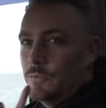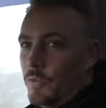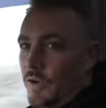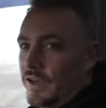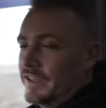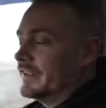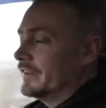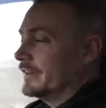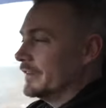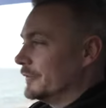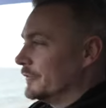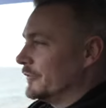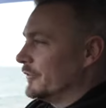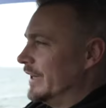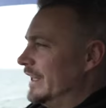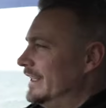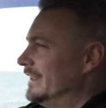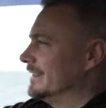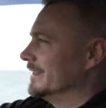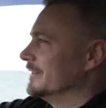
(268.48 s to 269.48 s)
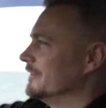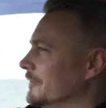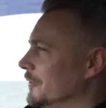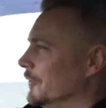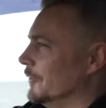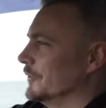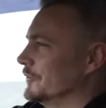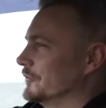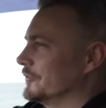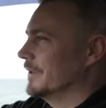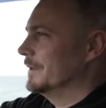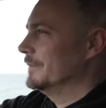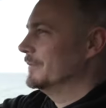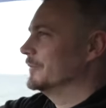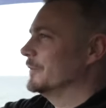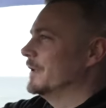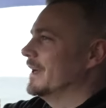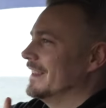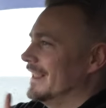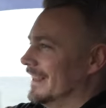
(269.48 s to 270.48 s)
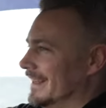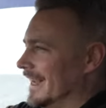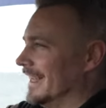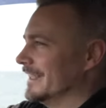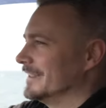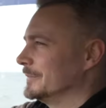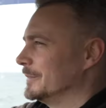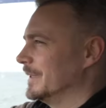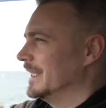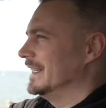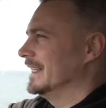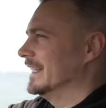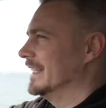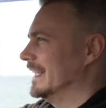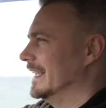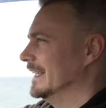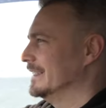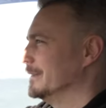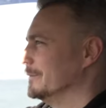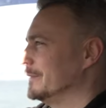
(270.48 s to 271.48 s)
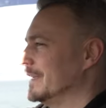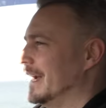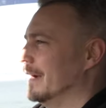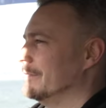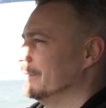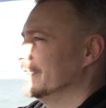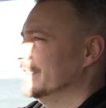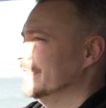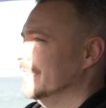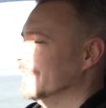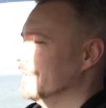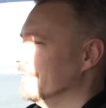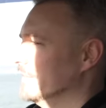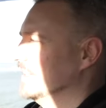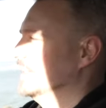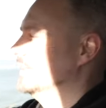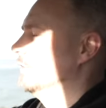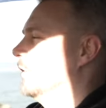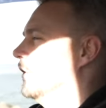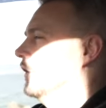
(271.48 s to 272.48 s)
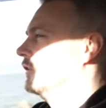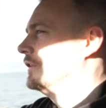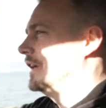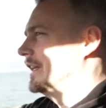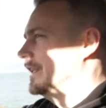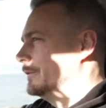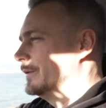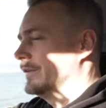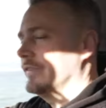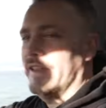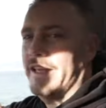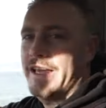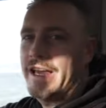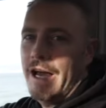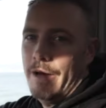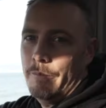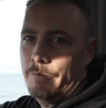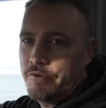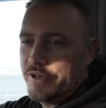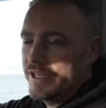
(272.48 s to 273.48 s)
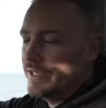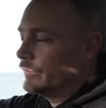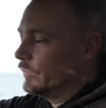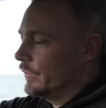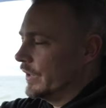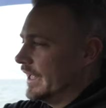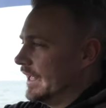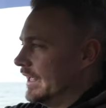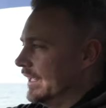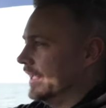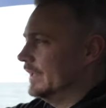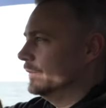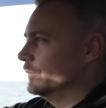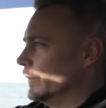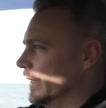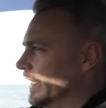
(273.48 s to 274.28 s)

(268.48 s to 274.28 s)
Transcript: One of the recent road trips where that has been the case, if you haven't seen the video already, was the Cambrian Way in